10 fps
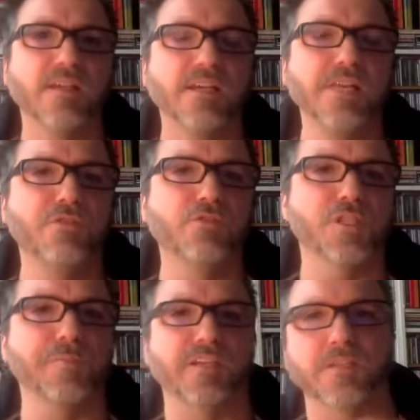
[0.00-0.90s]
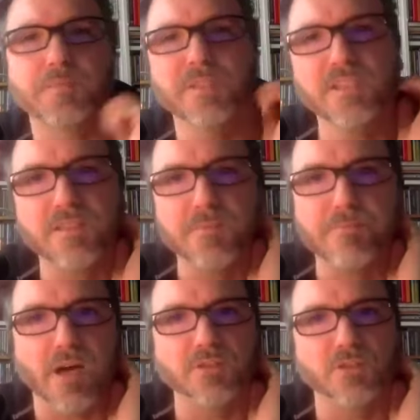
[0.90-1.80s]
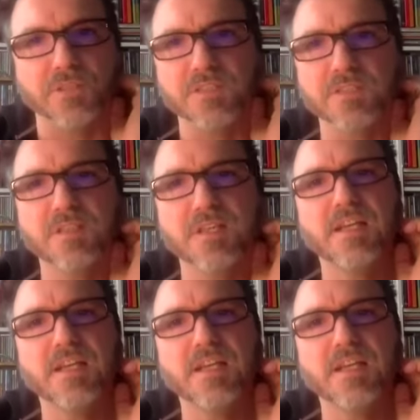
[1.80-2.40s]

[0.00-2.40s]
even respectability boundaries,